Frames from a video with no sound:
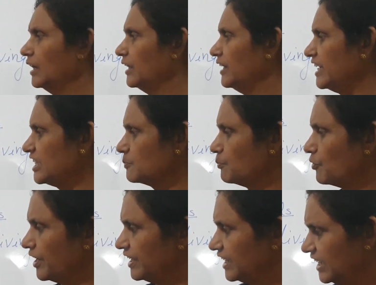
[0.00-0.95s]
Next
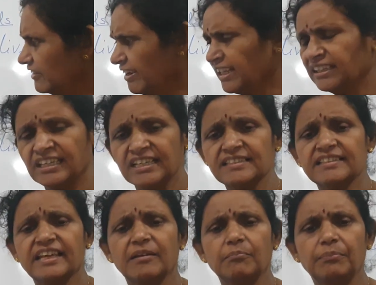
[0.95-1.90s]
point, living things
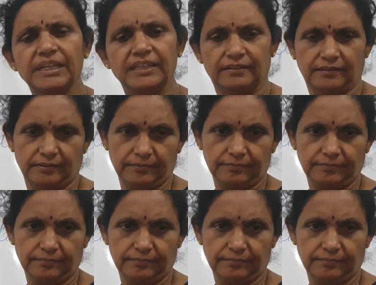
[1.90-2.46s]
can breathe.